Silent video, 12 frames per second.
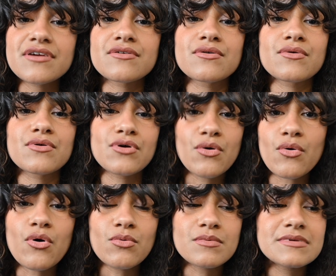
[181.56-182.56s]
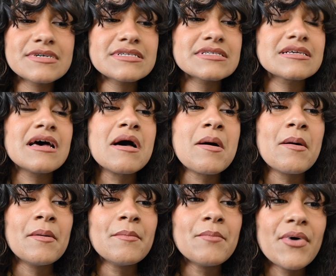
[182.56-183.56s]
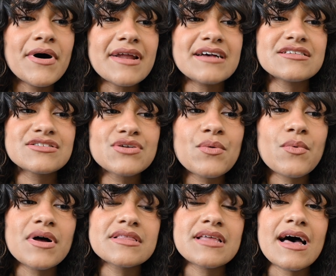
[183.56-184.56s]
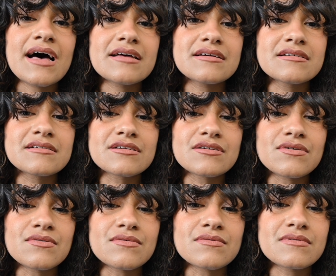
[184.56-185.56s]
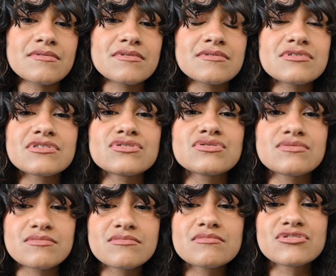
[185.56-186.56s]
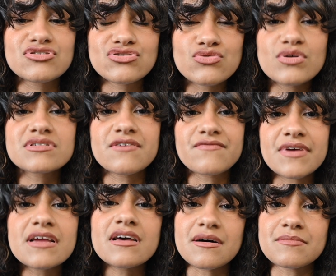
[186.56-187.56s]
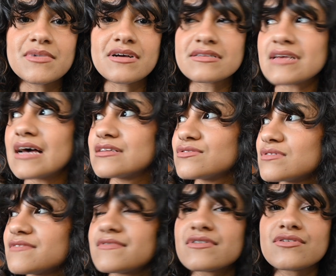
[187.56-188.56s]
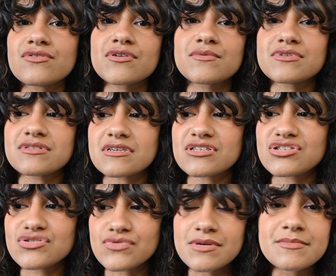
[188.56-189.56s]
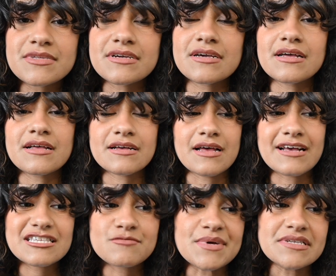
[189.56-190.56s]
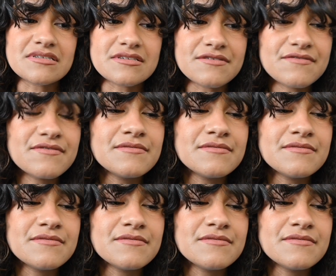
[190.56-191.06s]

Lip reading: or go homeless. But I still want that, you know, source of income, because I do live in New York, which is extremely expensive.